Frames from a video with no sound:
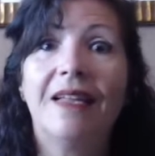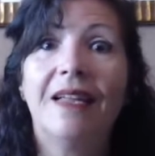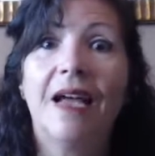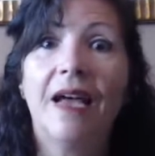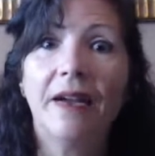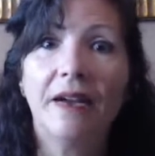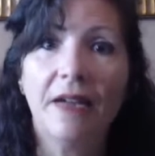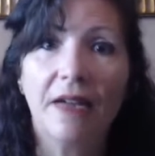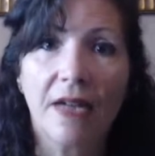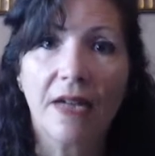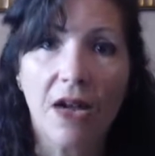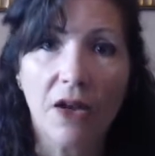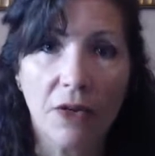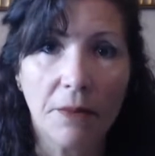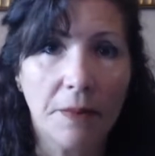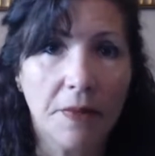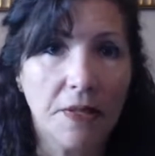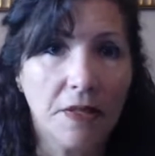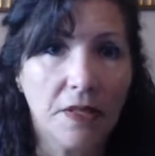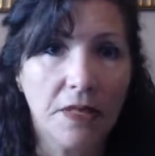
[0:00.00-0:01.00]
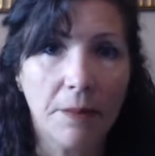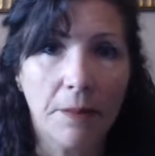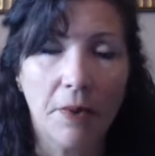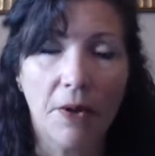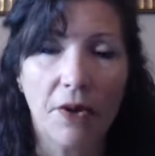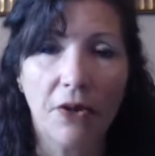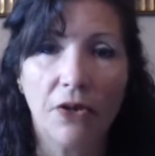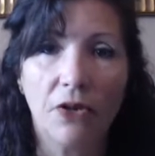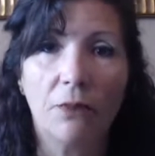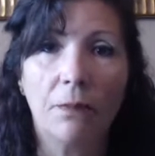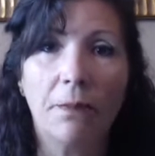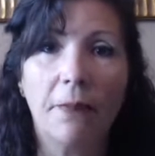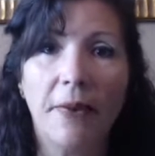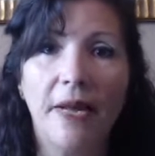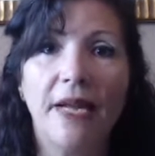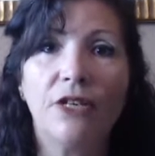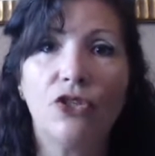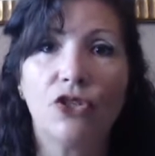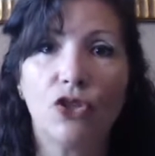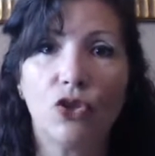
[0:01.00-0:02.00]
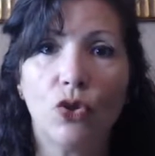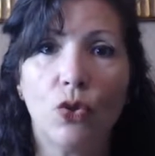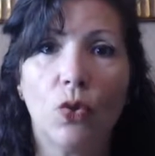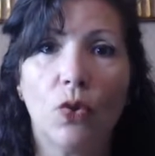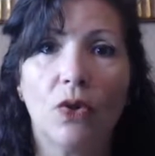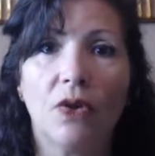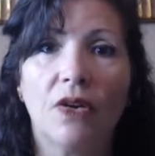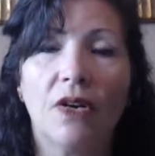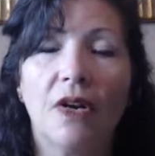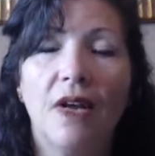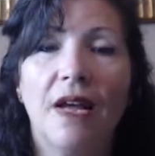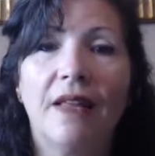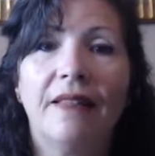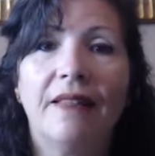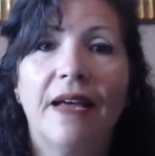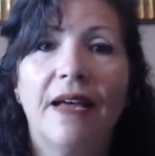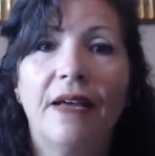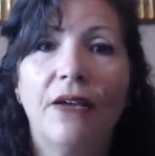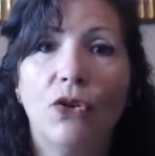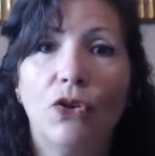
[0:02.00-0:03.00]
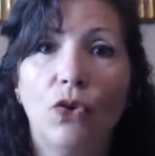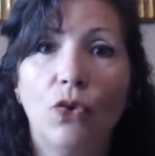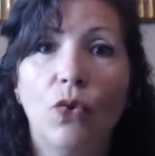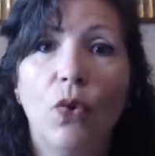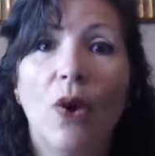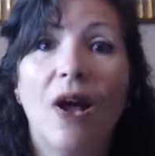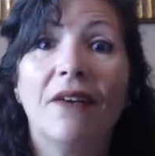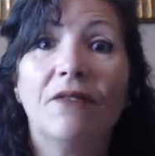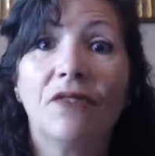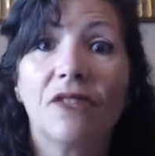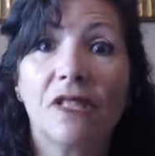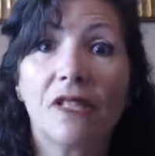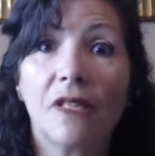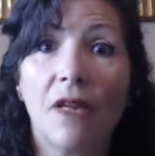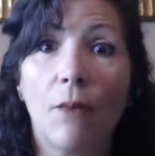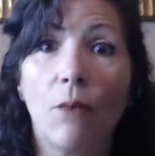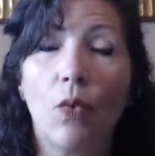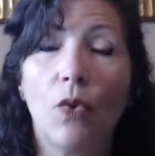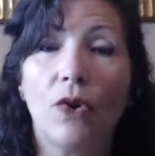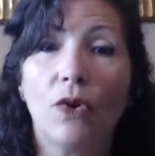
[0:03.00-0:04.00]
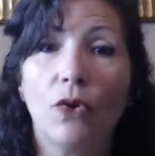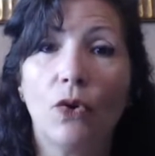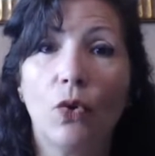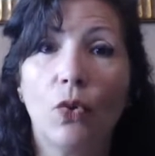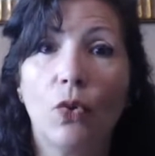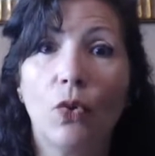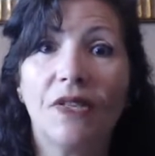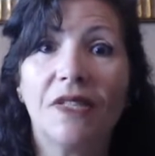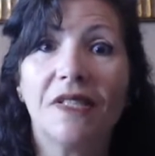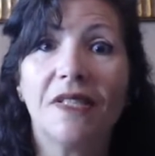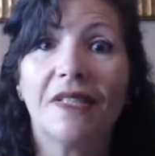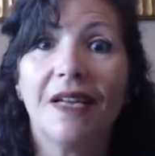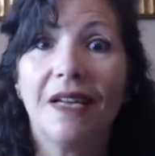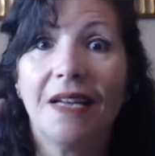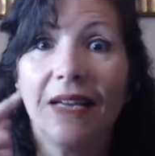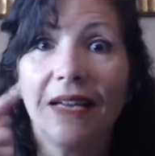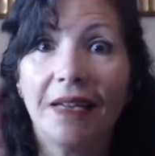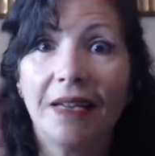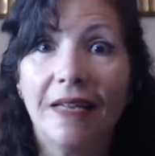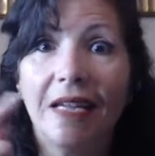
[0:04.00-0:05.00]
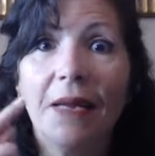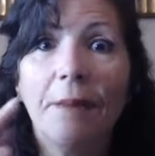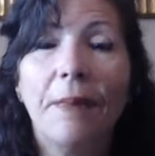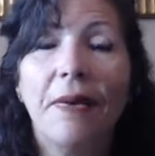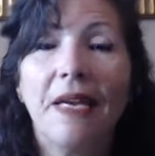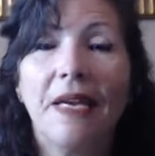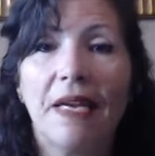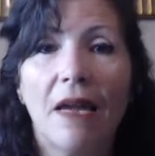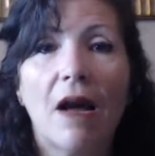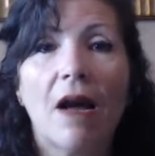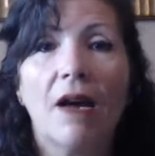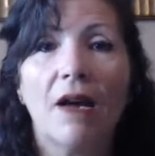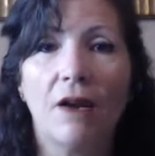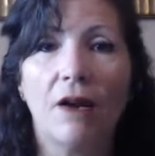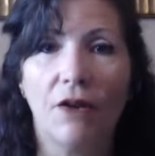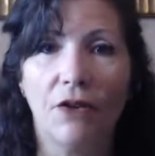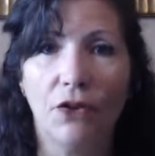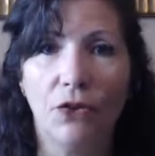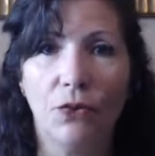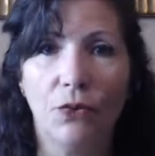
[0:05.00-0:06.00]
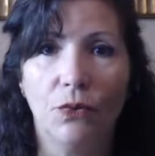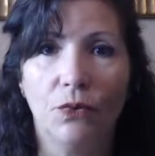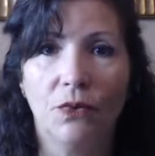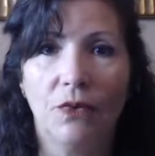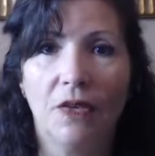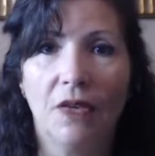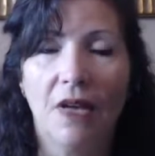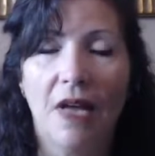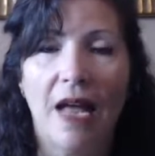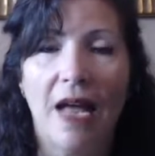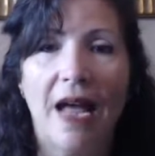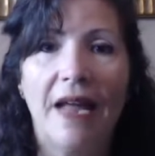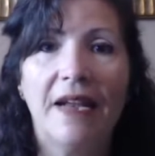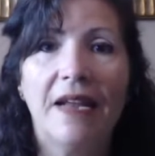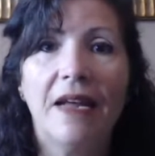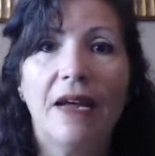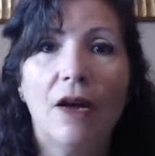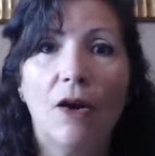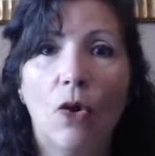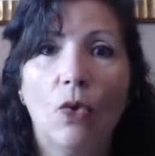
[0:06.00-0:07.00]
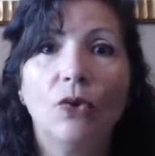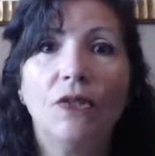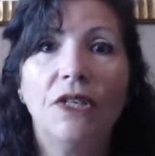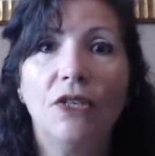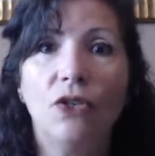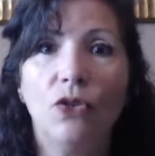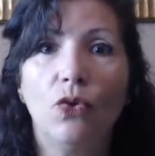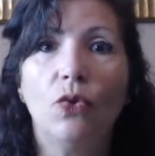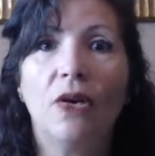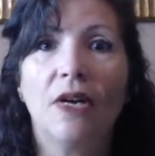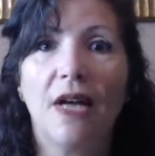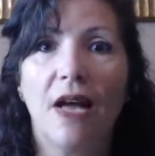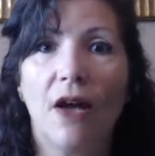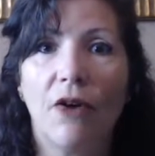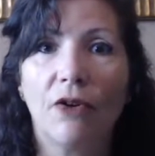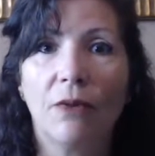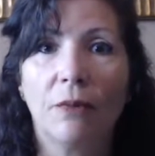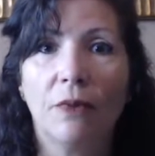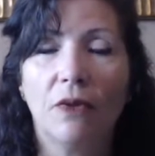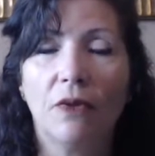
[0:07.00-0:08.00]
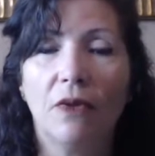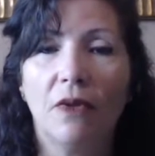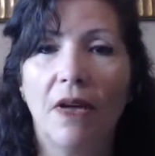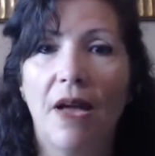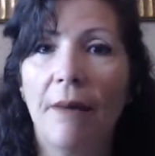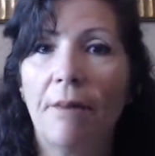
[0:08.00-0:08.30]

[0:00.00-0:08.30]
Get an accountability partner. Make sure that you have someone who is keeping an eye on you and holding you accountable.